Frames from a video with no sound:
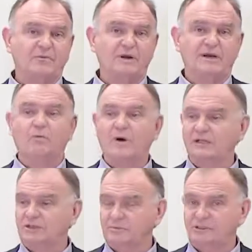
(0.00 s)
When a well
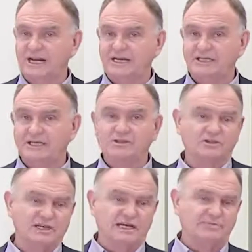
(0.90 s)
top changes or
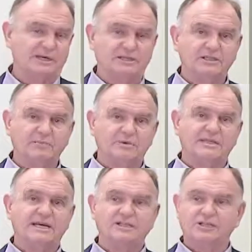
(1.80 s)
seismic
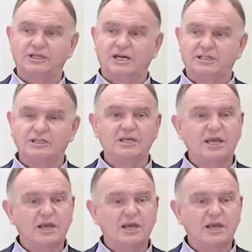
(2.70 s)
interpretation changes,